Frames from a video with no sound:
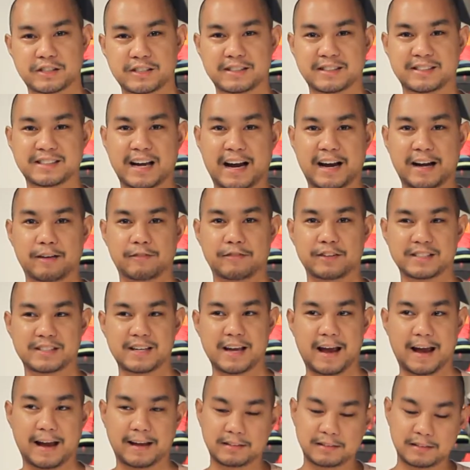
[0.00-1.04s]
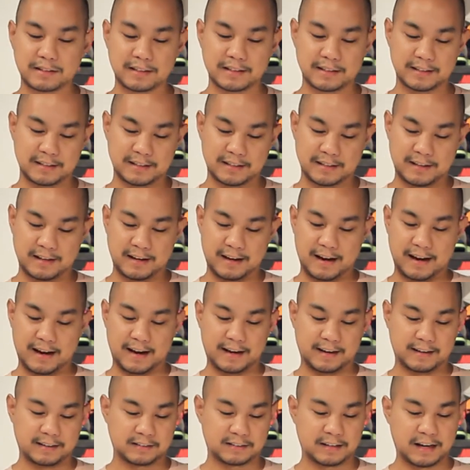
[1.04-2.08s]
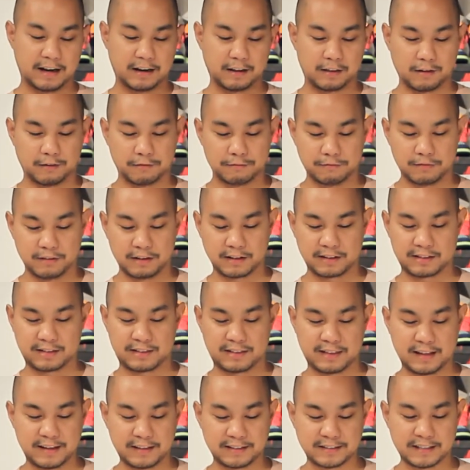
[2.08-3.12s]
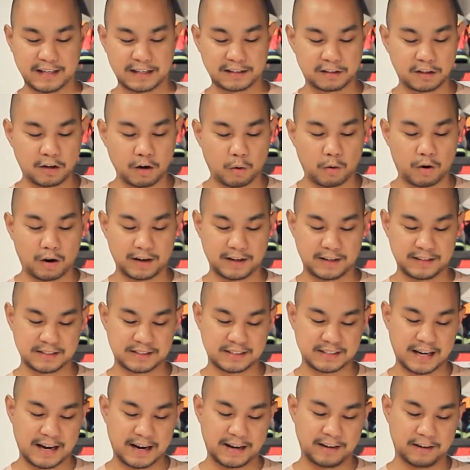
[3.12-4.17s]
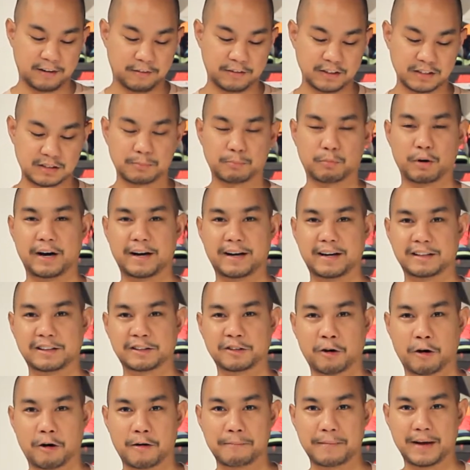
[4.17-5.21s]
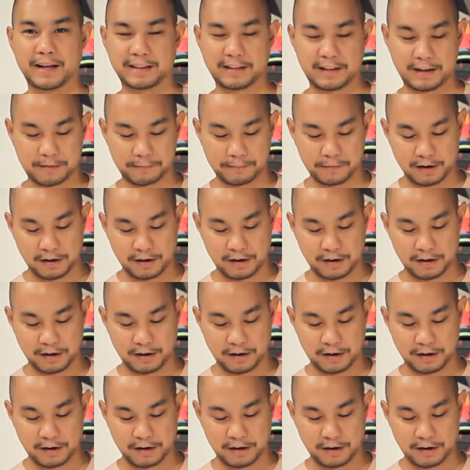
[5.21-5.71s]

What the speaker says: inside of his head and kind of the things that go on inside of his brain and torment him.